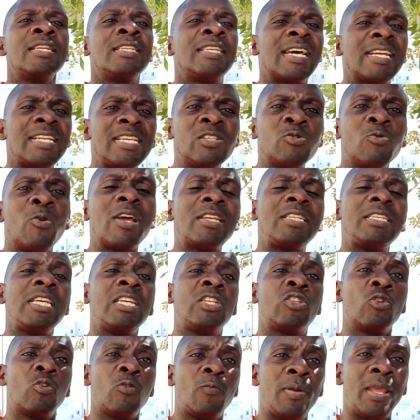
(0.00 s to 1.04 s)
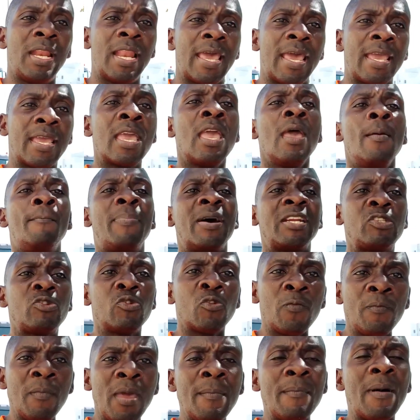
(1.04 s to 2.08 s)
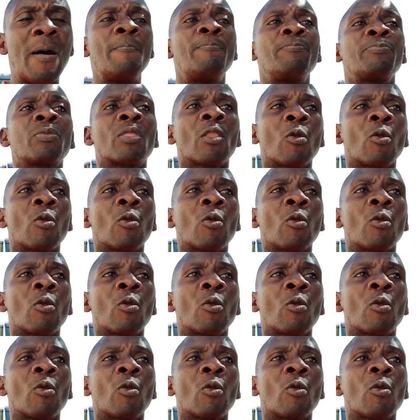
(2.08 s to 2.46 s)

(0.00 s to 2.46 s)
That is what it will be like. But remember,